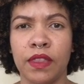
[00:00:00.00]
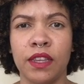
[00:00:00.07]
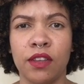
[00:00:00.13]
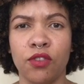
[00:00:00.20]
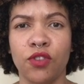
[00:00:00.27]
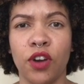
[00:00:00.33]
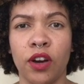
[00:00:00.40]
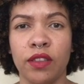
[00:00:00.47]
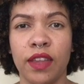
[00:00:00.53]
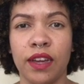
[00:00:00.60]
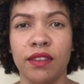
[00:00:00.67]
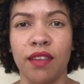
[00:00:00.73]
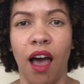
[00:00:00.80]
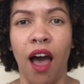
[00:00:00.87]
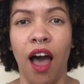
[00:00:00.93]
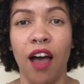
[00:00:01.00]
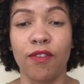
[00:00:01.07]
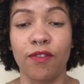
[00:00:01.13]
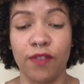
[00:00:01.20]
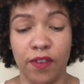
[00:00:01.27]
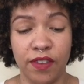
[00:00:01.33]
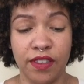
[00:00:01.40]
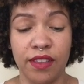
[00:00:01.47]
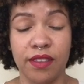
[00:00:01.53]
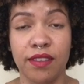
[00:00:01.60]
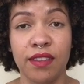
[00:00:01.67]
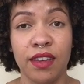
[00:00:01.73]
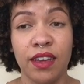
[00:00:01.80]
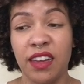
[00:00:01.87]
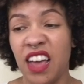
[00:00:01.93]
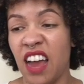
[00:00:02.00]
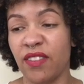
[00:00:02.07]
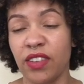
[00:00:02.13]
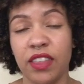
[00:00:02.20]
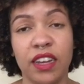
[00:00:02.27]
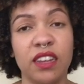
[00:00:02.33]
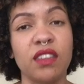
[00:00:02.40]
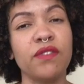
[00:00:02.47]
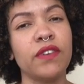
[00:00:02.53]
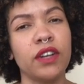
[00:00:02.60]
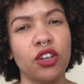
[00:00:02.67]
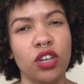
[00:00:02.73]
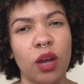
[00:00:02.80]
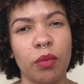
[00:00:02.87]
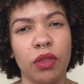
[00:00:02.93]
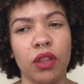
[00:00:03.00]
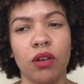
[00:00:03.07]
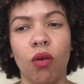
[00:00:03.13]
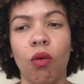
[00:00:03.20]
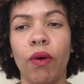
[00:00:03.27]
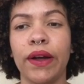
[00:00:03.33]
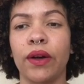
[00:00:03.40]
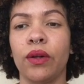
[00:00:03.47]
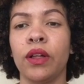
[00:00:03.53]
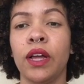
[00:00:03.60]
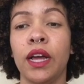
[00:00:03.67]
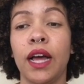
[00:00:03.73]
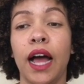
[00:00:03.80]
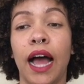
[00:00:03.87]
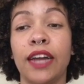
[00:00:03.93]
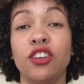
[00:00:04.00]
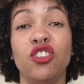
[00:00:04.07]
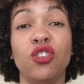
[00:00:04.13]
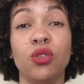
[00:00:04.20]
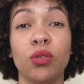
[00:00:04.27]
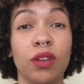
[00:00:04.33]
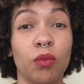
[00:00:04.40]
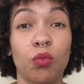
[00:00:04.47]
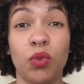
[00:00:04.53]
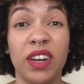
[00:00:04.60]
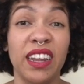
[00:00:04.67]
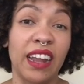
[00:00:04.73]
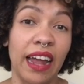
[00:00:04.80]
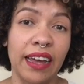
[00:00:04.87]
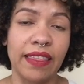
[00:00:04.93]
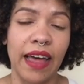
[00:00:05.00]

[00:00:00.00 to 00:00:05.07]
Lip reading: to start things off since everything is finished up with an oil. I do really like